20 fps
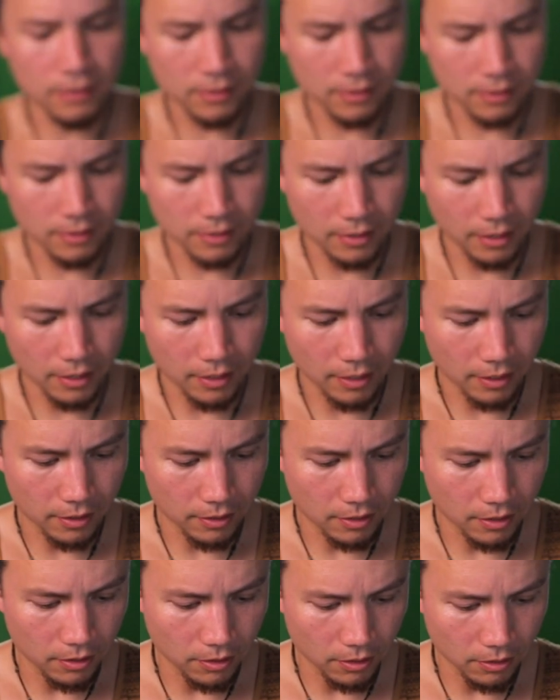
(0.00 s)
let's get a
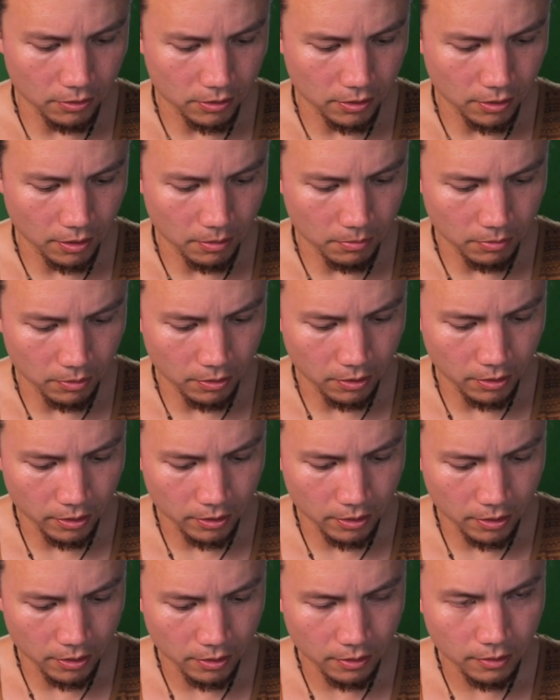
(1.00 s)
close-up
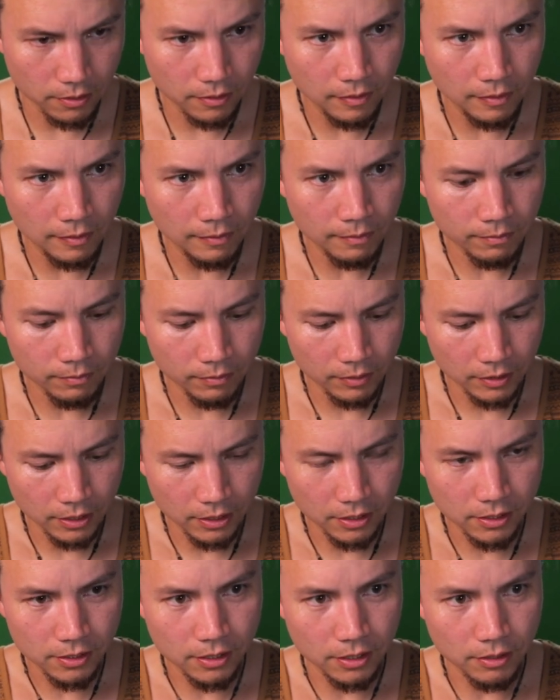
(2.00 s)
look.
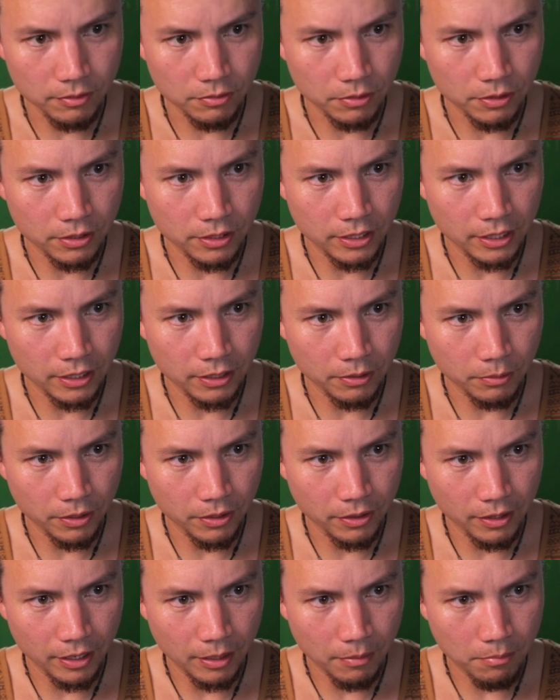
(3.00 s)
See if we're dealing
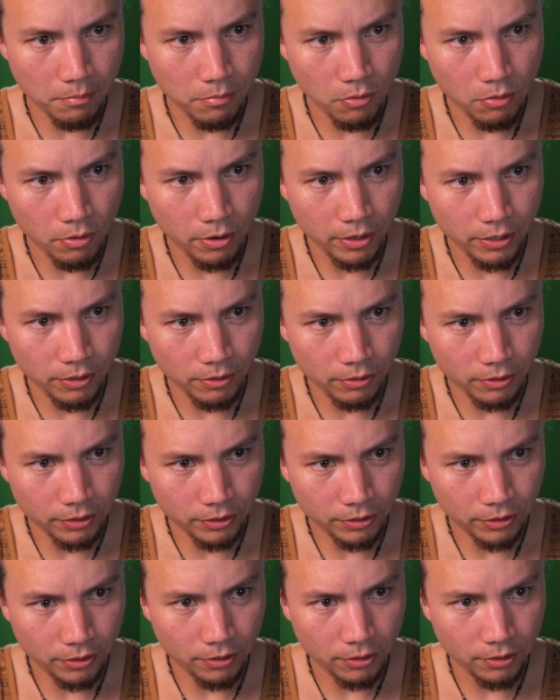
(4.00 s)
with a boy or
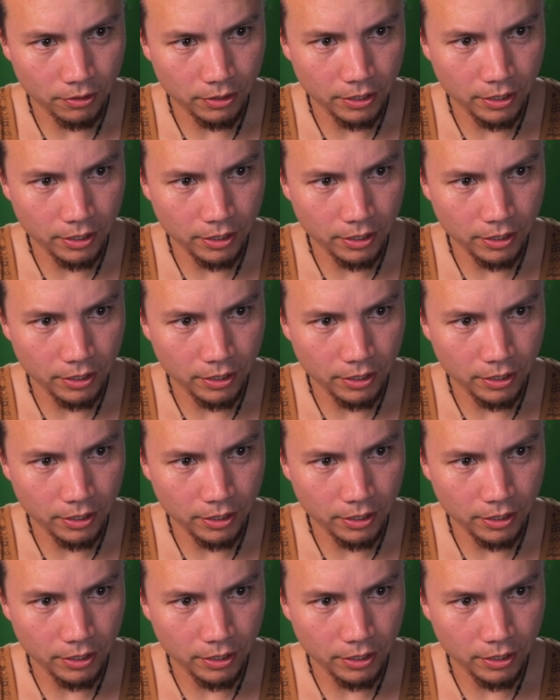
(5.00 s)
a girl